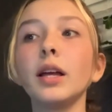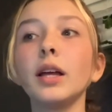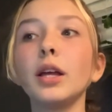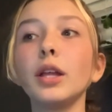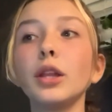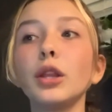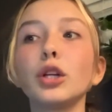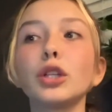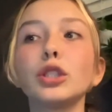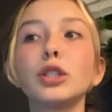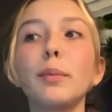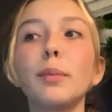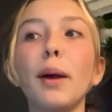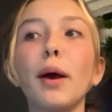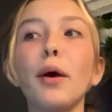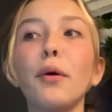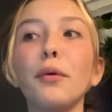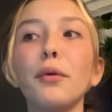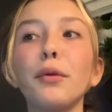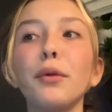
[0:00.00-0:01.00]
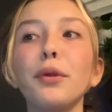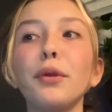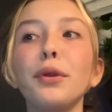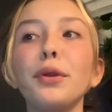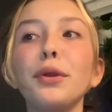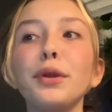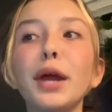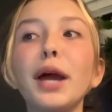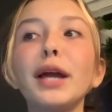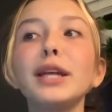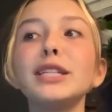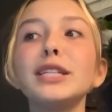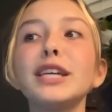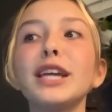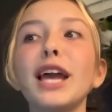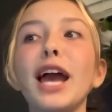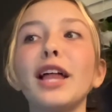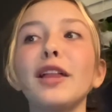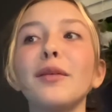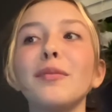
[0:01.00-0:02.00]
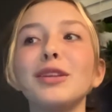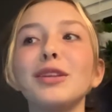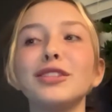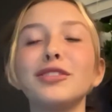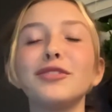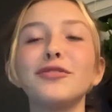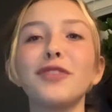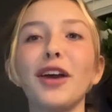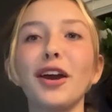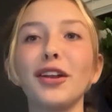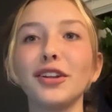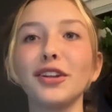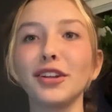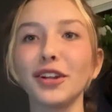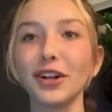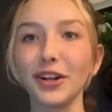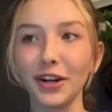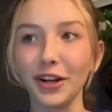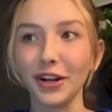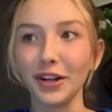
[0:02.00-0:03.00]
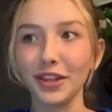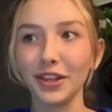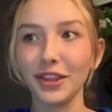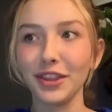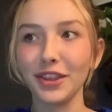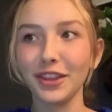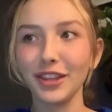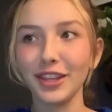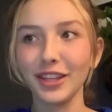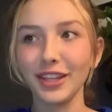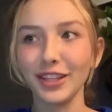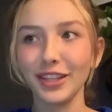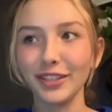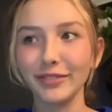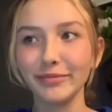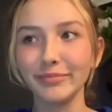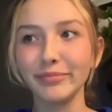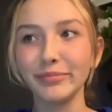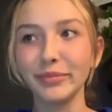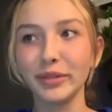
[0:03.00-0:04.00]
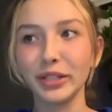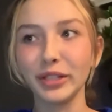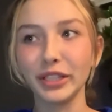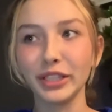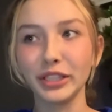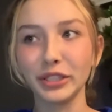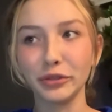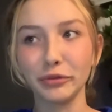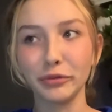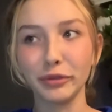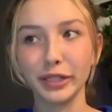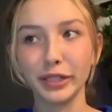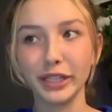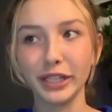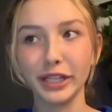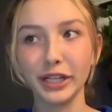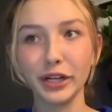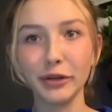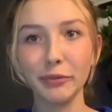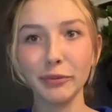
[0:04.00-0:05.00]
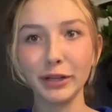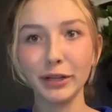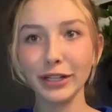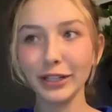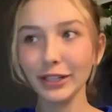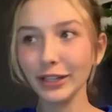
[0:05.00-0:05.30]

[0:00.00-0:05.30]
There's about 90 elements found on Earth. More than 20 are made in